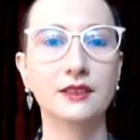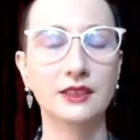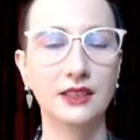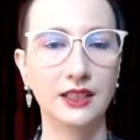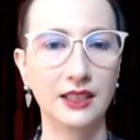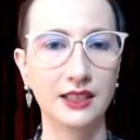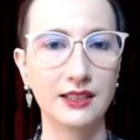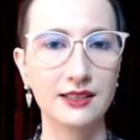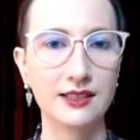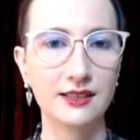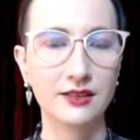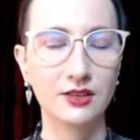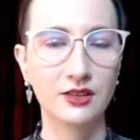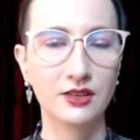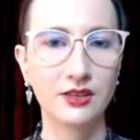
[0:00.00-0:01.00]
Yes,
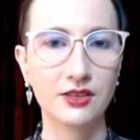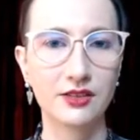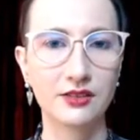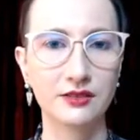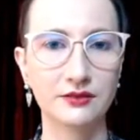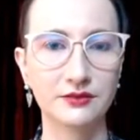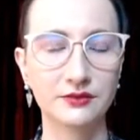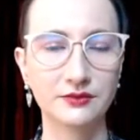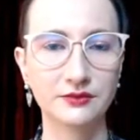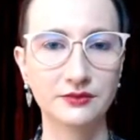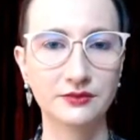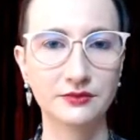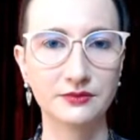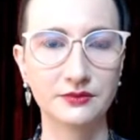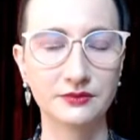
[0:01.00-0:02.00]
gosh.
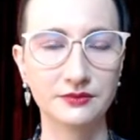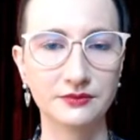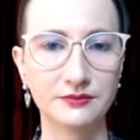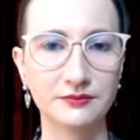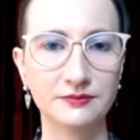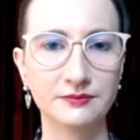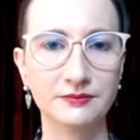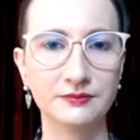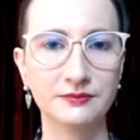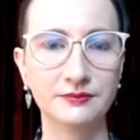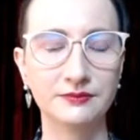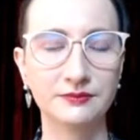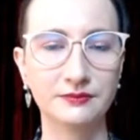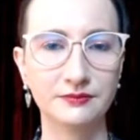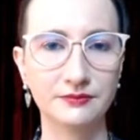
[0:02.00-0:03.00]
Mm. You
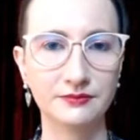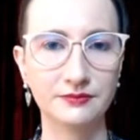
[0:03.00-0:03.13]
know,